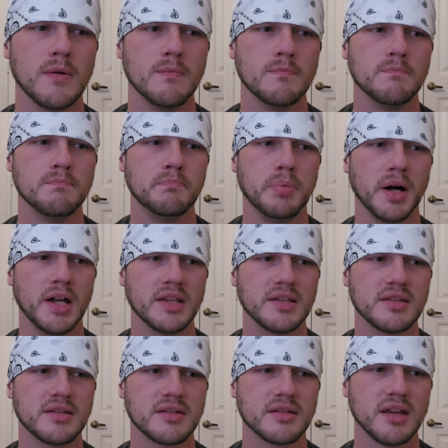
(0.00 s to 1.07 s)

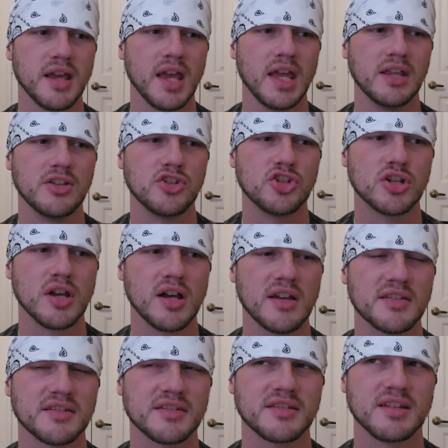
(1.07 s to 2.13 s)
But it
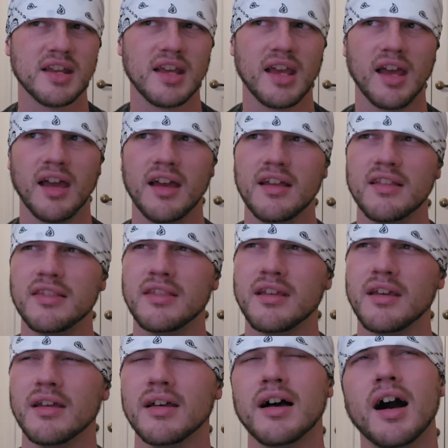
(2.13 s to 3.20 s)
just,
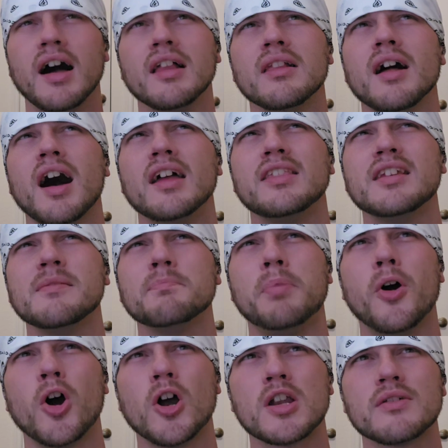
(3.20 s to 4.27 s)
I think
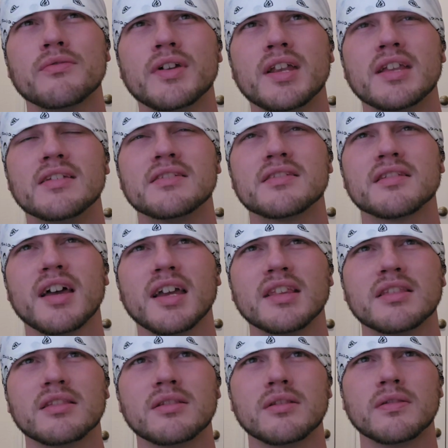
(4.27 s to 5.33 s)
part of it is
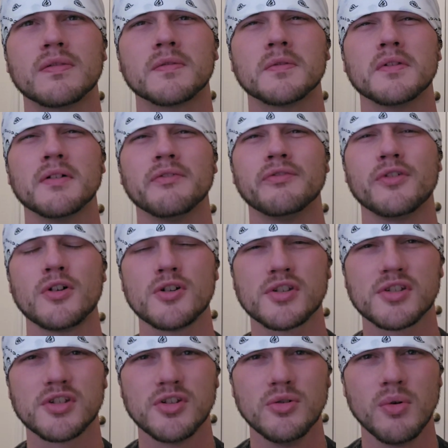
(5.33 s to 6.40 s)
like through the
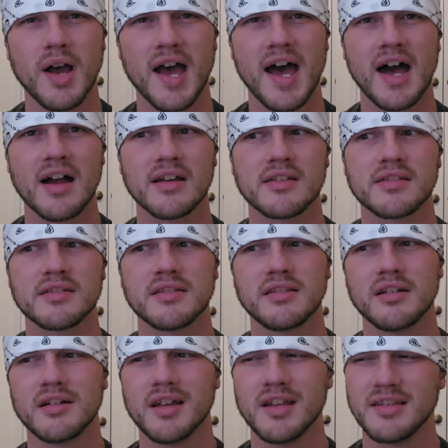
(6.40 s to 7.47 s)
first 2 acts,
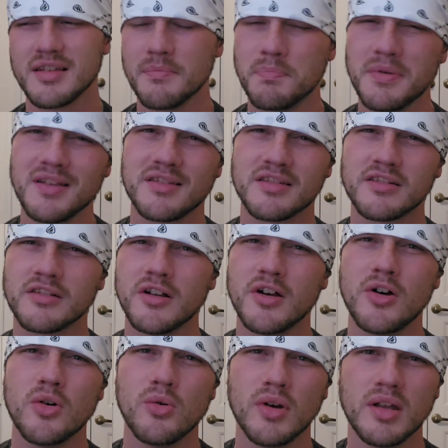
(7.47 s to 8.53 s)
it's a bit
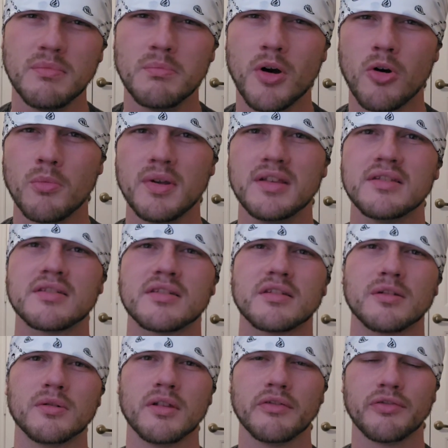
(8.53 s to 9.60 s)
slow in moments
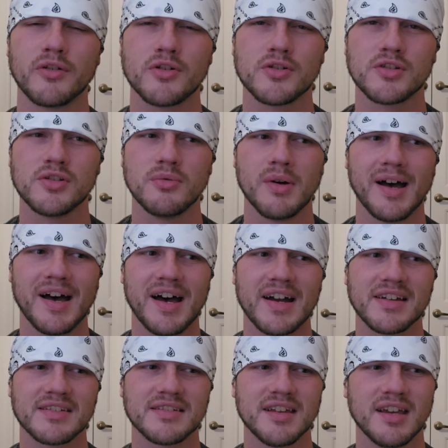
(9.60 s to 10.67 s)
through the first 2
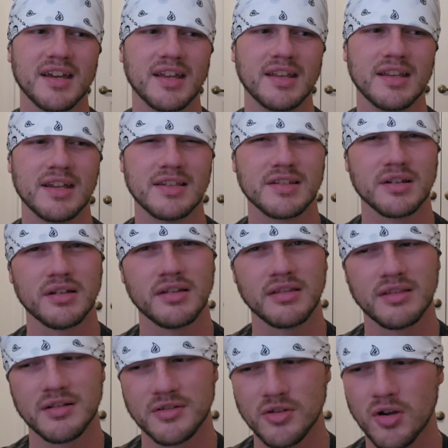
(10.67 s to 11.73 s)
acts, and
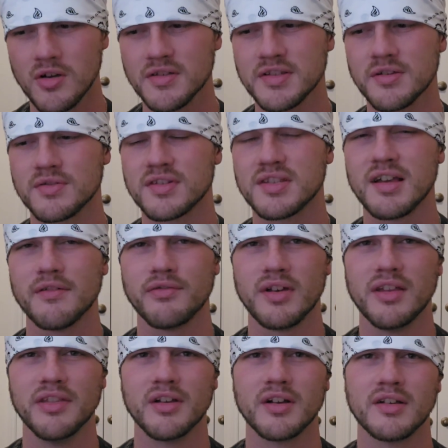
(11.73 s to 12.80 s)
there's also stuff
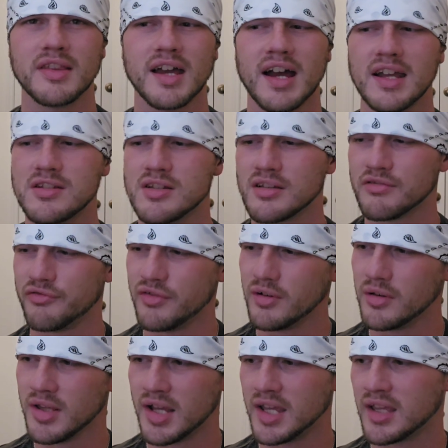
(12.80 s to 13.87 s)
in there that I just
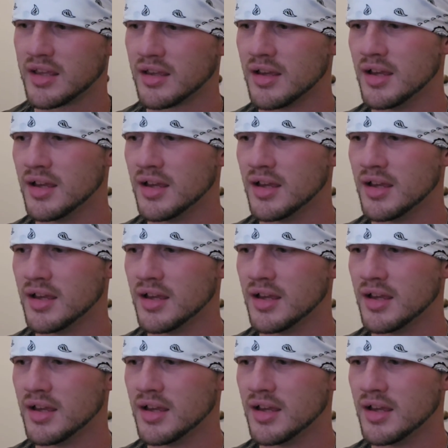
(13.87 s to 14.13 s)
feel like